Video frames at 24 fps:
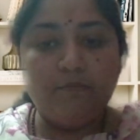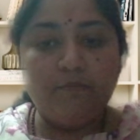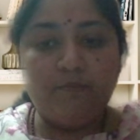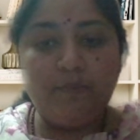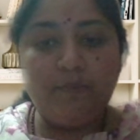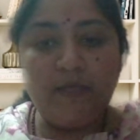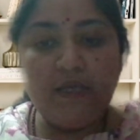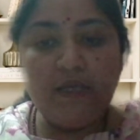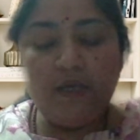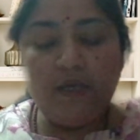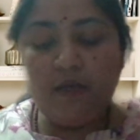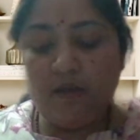
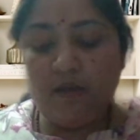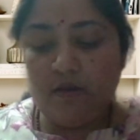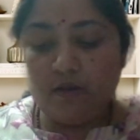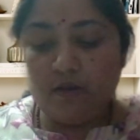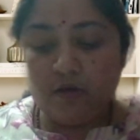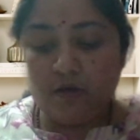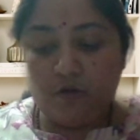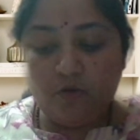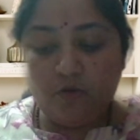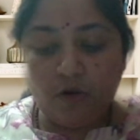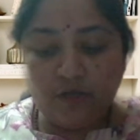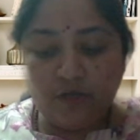being,
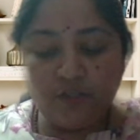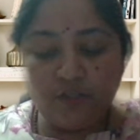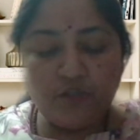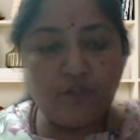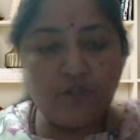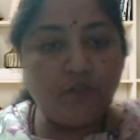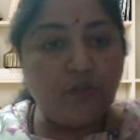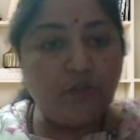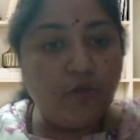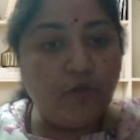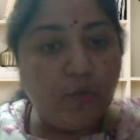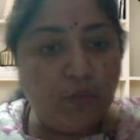not
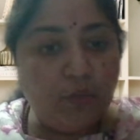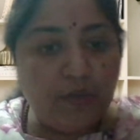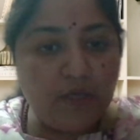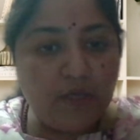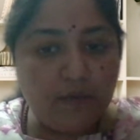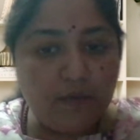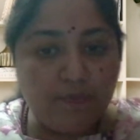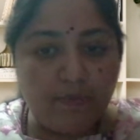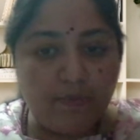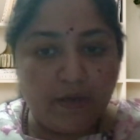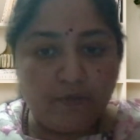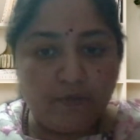just knowing
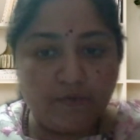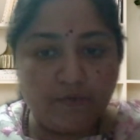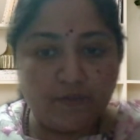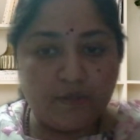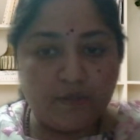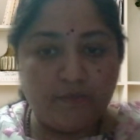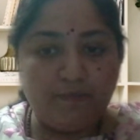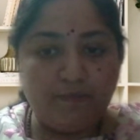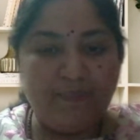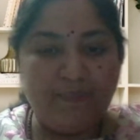about it,